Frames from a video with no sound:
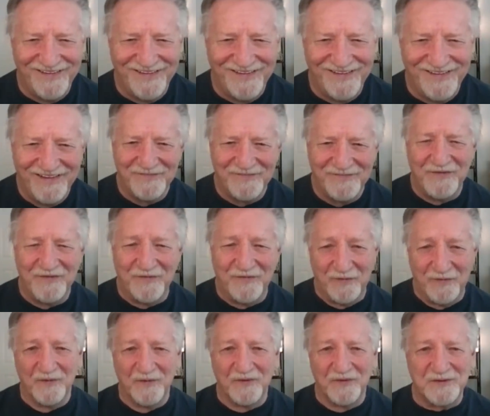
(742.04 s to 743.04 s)
if you remember the
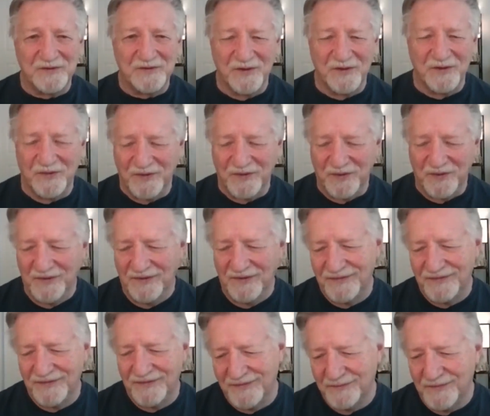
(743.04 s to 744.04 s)
show, there were
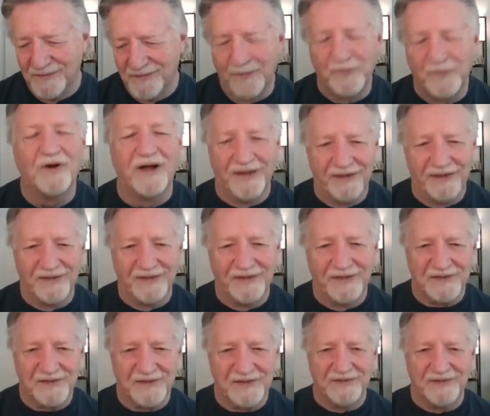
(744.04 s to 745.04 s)
Mumm-Ra and his, his
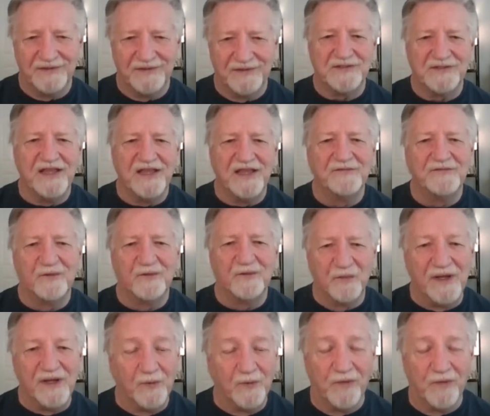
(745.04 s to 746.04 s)
evil people were, were the
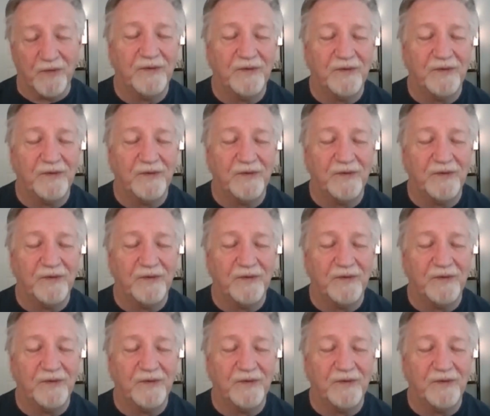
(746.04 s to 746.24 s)
mutants.